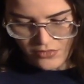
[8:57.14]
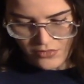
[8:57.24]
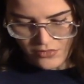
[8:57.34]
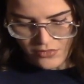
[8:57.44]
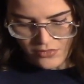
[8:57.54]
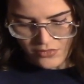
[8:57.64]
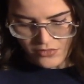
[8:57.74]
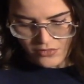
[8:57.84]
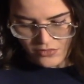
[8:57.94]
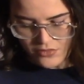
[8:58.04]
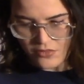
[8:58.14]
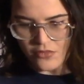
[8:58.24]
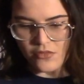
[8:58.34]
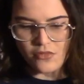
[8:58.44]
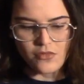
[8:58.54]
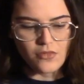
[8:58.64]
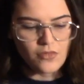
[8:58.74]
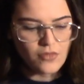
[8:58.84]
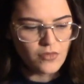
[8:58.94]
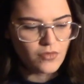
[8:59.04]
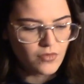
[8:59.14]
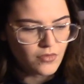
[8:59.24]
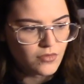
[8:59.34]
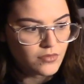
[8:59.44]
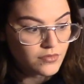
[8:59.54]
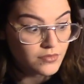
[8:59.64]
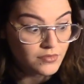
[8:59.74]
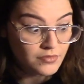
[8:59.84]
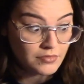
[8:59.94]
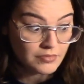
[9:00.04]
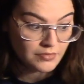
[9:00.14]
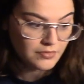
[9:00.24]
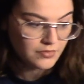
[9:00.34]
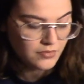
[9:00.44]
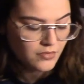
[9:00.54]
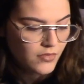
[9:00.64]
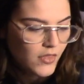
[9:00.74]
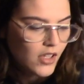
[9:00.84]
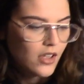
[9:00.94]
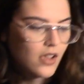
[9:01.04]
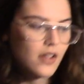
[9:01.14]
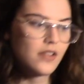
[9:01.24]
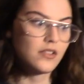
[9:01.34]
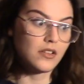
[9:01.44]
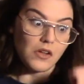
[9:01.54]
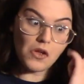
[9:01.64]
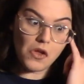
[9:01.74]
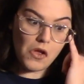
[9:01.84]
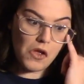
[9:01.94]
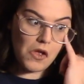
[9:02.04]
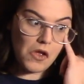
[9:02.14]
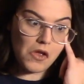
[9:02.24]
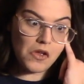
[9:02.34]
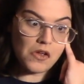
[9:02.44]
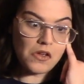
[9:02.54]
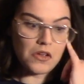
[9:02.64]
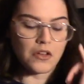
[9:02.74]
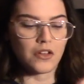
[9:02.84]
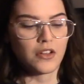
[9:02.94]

[no speech]